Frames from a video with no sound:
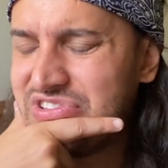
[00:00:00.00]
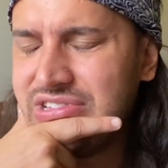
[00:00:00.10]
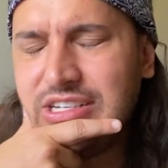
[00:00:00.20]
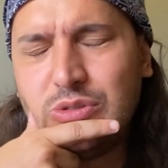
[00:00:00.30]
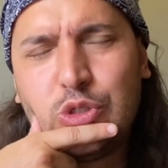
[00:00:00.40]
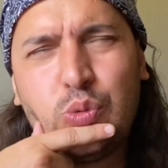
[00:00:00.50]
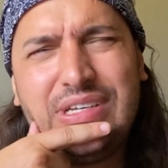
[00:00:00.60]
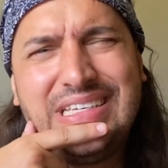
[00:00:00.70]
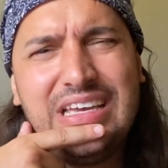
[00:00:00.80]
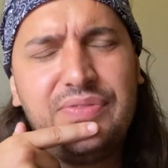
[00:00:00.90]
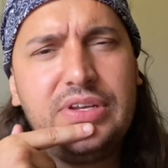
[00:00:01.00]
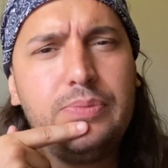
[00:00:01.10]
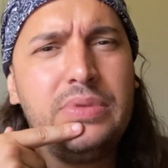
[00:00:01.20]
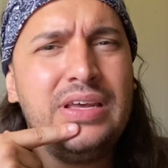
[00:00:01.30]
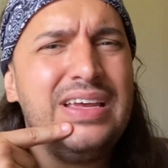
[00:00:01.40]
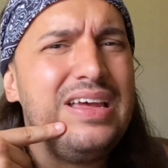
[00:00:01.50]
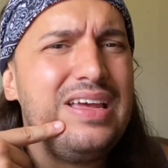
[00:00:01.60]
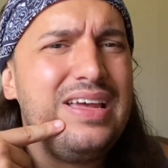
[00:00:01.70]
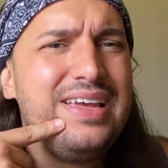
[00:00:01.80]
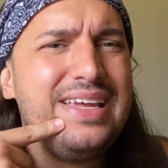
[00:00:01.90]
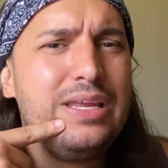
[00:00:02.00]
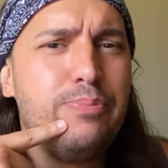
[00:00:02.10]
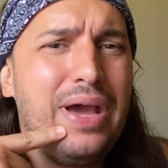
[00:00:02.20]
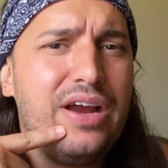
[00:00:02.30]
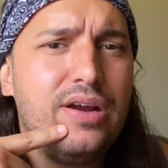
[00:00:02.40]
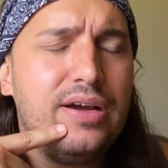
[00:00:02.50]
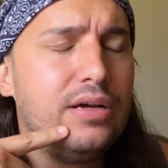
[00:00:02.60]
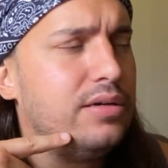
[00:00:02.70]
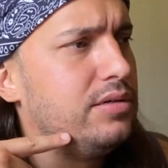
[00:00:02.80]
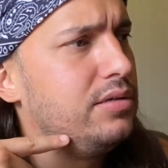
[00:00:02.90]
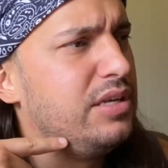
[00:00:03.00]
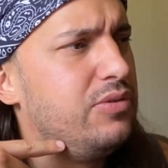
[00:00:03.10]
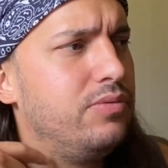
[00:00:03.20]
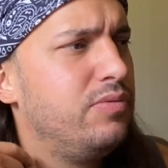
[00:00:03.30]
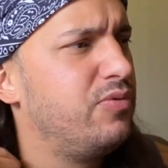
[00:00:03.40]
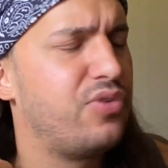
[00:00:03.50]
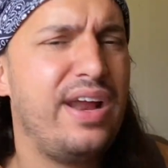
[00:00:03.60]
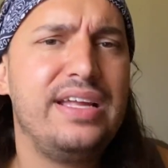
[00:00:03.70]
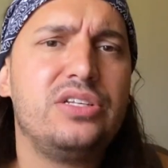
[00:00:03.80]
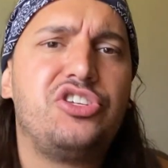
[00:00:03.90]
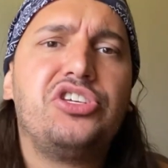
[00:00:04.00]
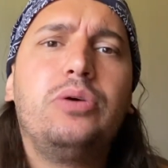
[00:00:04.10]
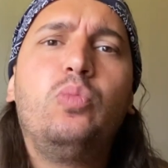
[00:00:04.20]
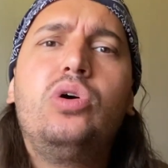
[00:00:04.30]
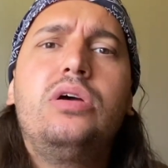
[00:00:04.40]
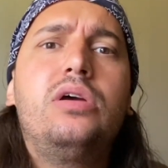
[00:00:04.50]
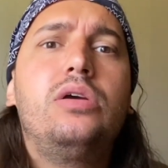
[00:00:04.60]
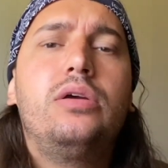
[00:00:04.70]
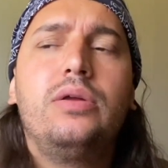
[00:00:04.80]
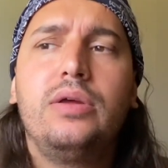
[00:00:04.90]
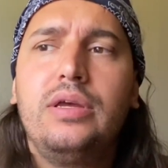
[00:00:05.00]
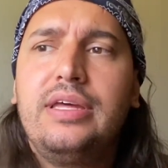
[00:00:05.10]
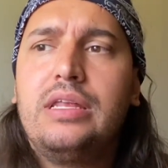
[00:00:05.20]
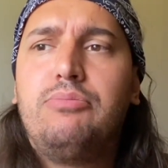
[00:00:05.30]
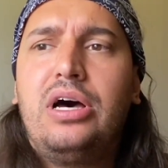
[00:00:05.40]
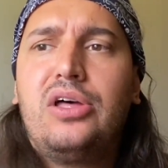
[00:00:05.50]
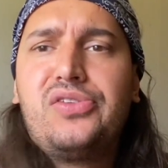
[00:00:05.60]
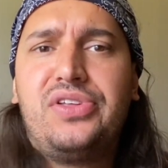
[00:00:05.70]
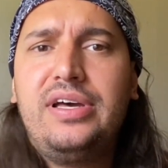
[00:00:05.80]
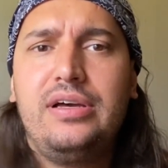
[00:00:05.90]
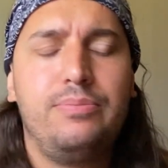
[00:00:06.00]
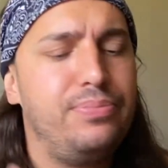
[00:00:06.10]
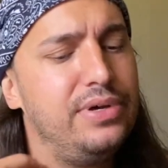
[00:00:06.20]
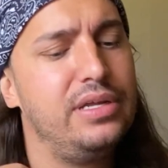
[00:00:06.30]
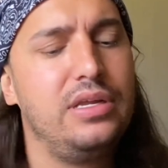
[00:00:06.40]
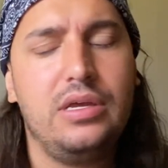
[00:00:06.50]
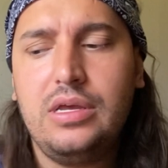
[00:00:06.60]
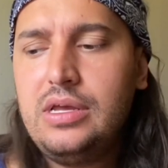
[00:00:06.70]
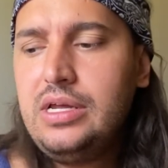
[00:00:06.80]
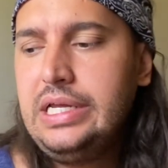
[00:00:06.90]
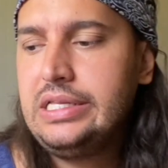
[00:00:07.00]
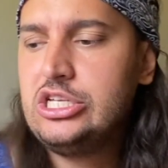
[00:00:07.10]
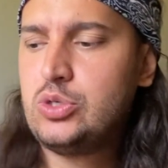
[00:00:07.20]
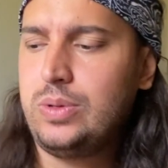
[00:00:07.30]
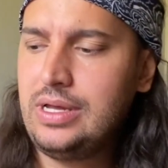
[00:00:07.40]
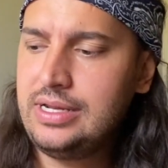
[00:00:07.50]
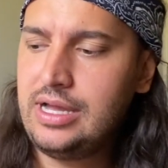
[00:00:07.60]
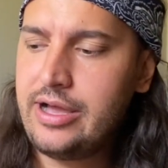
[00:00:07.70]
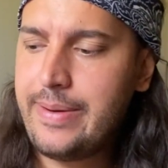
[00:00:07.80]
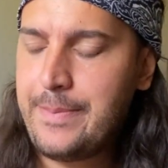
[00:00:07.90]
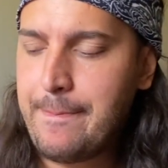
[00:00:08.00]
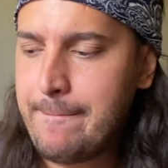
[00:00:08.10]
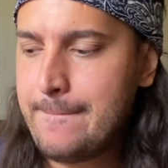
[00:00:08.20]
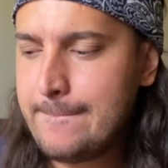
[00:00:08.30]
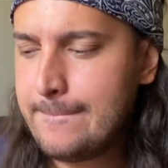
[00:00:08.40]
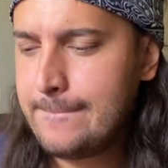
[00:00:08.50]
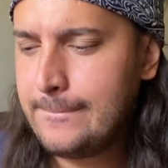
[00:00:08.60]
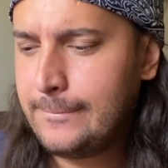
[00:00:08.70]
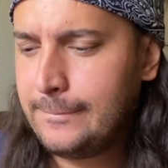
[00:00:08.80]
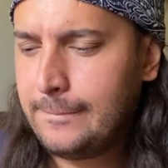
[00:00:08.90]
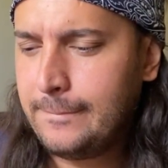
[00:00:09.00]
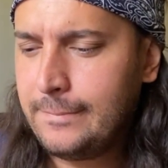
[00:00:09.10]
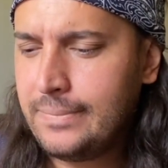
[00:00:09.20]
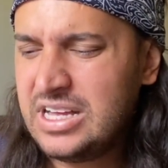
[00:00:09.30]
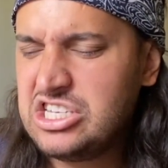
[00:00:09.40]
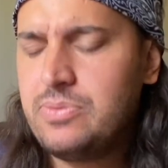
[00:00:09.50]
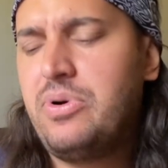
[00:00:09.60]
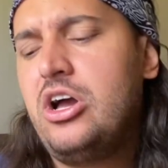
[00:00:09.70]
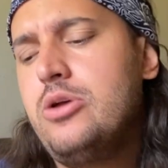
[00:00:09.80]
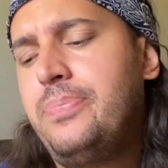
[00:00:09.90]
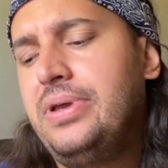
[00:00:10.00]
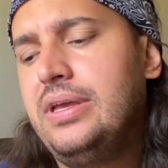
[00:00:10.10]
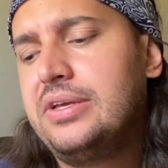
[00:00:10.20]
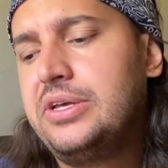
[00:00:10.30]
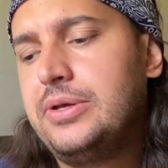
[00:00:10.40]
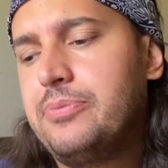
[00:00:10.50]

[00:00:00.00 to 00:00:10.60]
think it was 27 in France somewhere, in the bathtub. But this one, as a biopic,